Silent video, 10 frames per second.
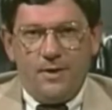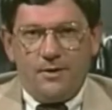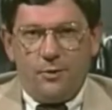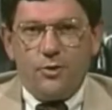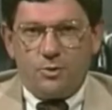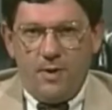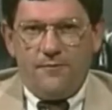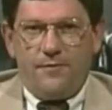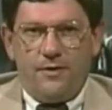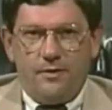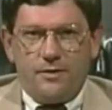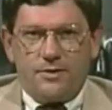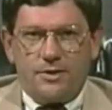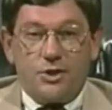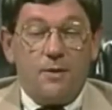Curtis Mayfield is
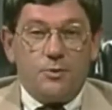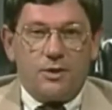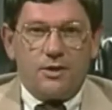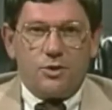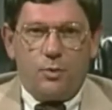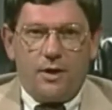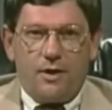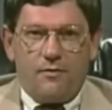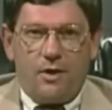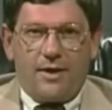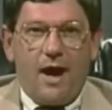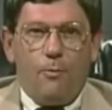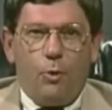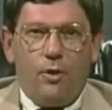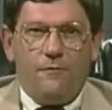the subject this week of our
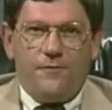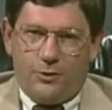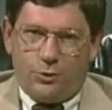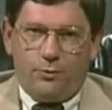Cowboy Feature